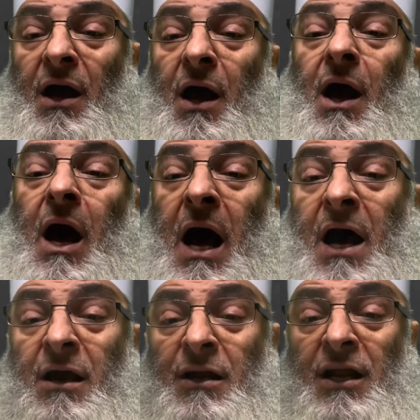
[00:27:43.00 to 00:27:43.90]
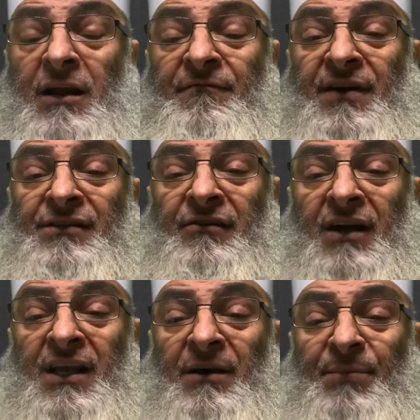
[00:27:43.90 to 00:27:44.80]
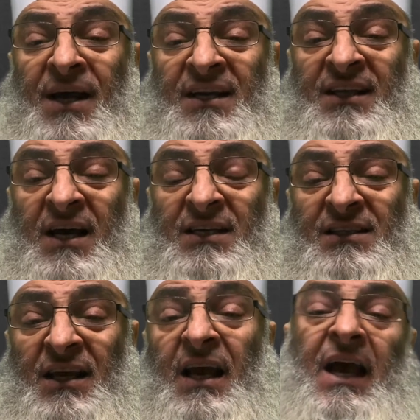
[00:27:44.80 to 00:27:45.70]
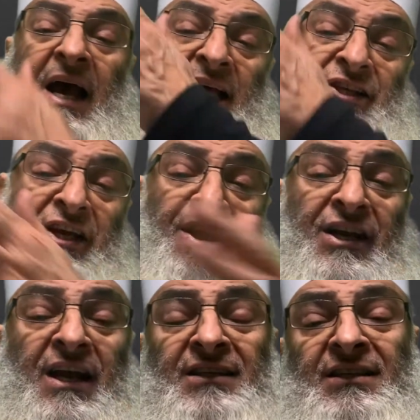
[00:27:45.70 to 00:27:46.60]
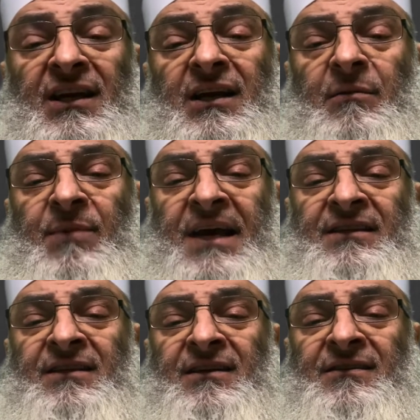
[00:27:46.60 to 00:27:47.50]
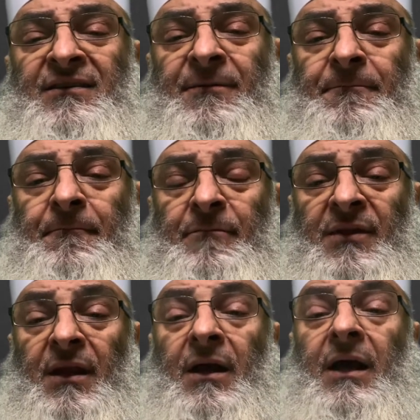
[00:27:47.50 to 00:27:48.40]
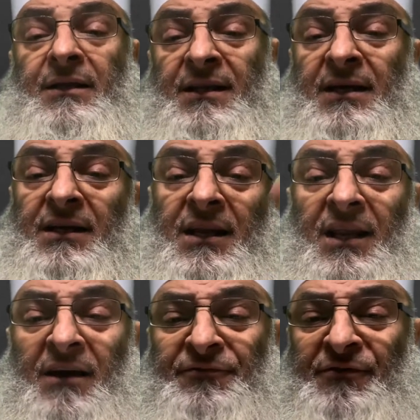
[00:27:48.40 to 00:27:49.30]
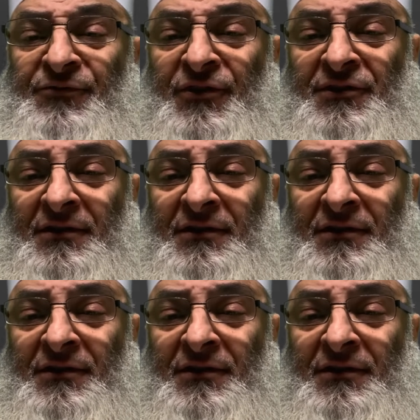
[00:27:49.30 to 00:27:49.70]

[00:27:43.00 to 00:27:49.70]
higher elevator in the paradise and the erasing bad deed. Left foot,